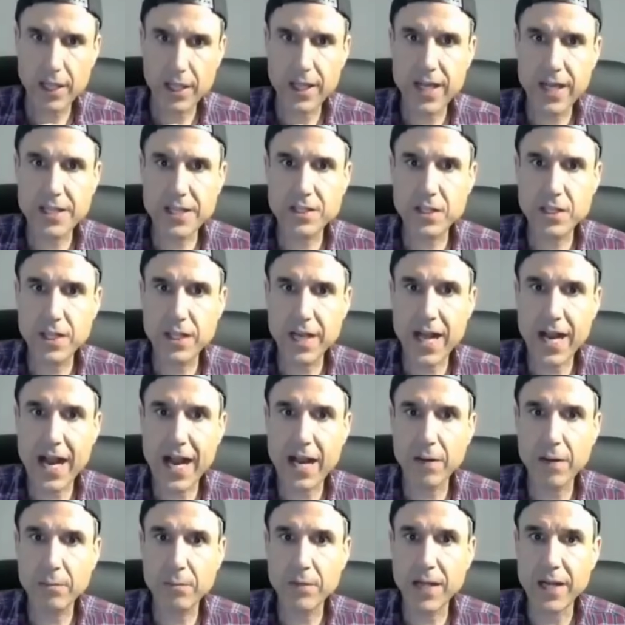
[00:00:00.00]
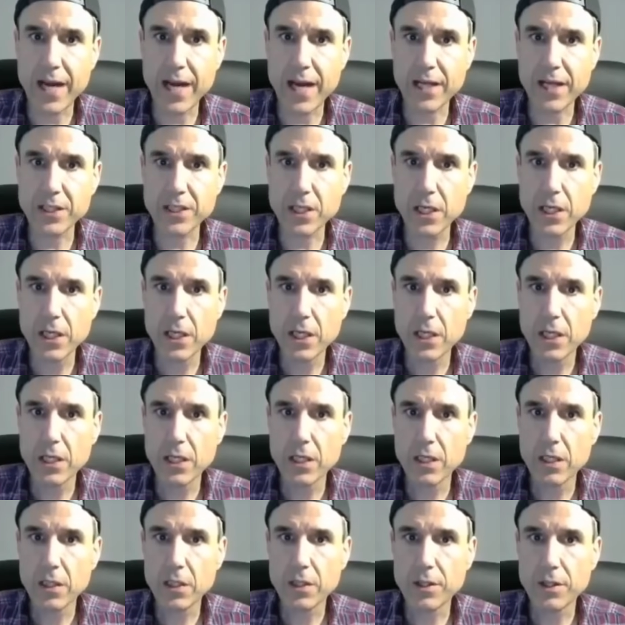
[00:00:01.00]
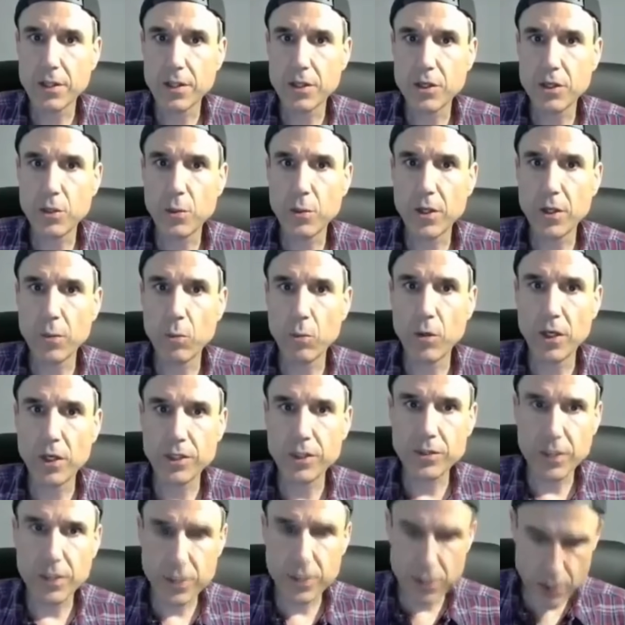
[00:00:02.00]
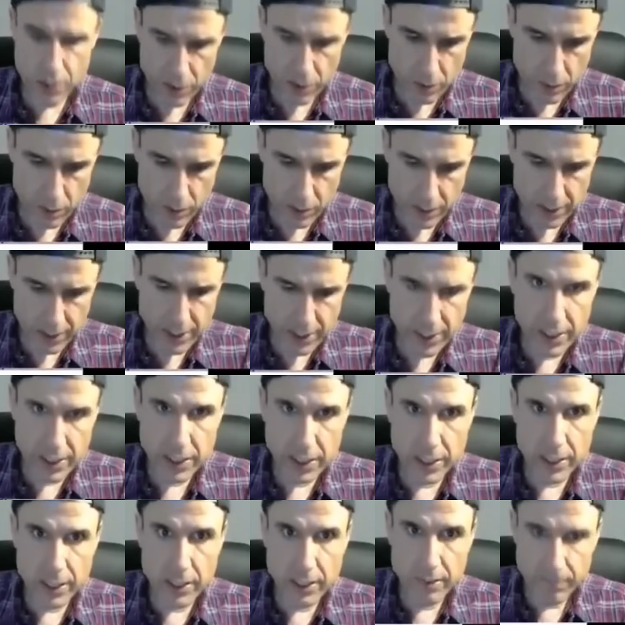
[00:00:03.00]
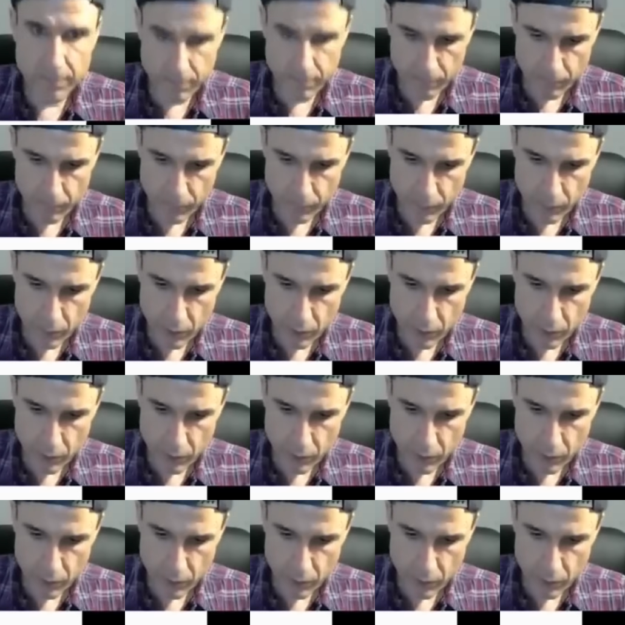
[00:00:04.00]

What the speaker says: Okay, that's the atom task. The do it once. Let's do ed.